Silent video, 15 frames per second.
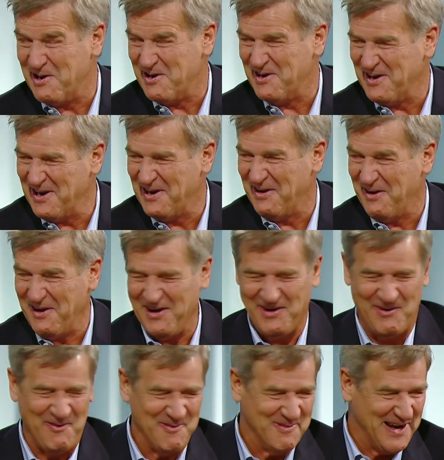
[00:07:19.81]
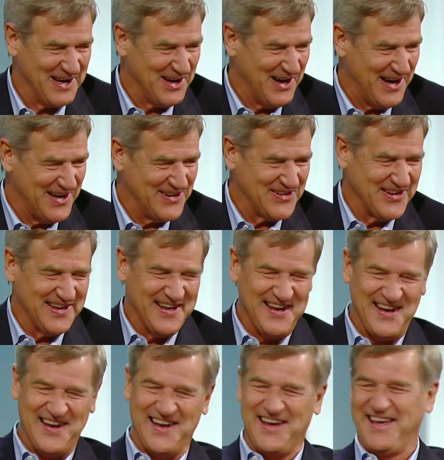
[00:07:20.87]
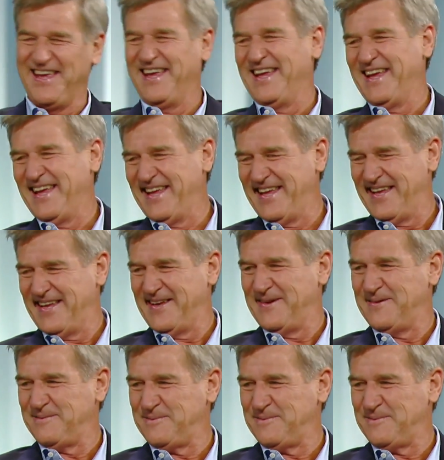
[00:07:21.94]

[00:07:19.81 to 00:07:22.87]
That's a long time ago. Oh, my God. One of the greatest things